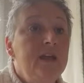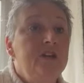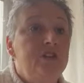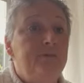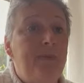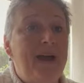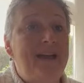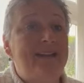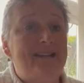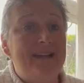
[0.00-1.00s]
She
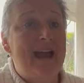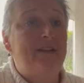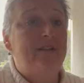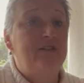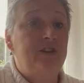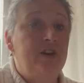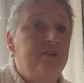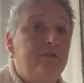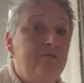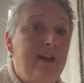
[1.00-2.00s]
bent down and turned
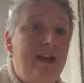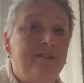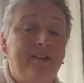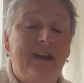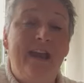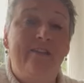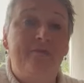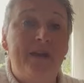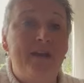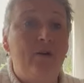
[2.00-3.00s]
around gave
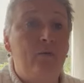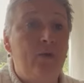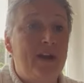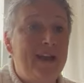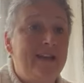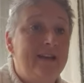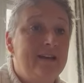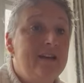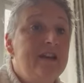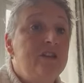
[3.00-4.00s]
me a wink.
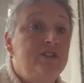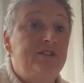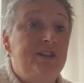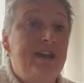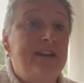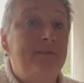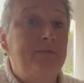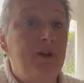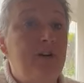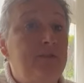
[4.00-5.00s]
She said, I'm
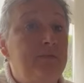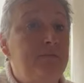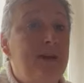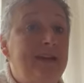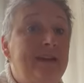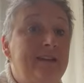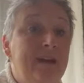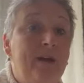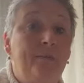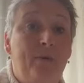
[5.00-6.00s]
gonna make it
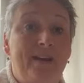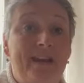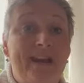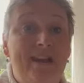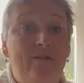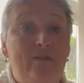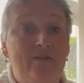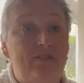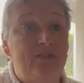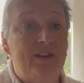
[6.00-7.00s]
up right here in
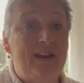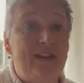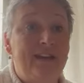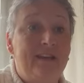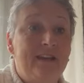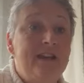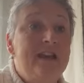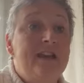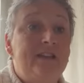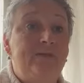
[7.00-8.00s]
the sink.
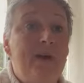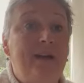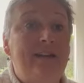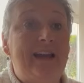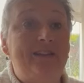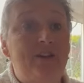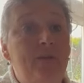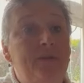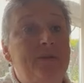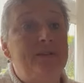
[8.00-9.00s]
It smelled like
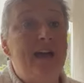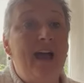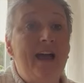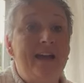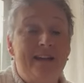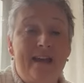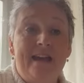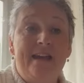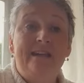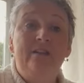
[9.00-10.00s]
turpentine,
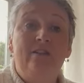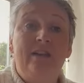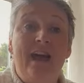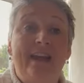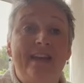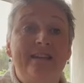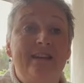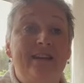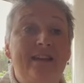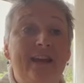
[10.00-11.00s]
it looked like
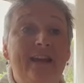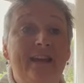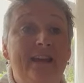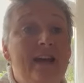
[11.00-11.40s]
Indian ink.